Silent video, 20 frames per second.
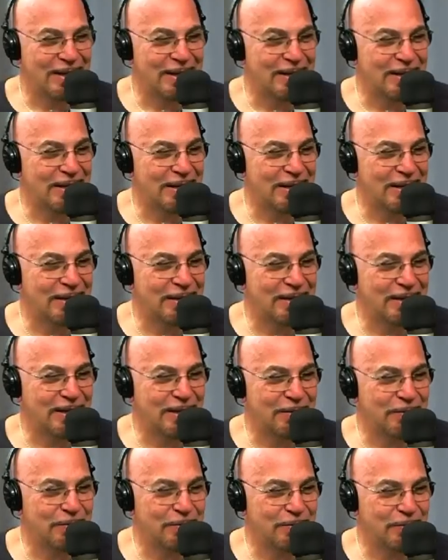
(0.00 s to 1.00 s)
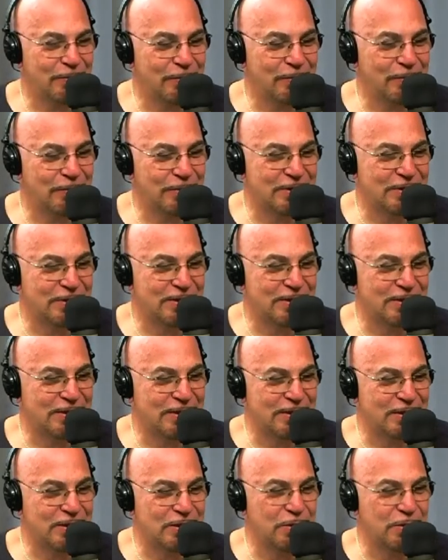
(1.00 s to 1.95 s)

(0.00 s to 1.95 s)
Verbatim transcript: And and and does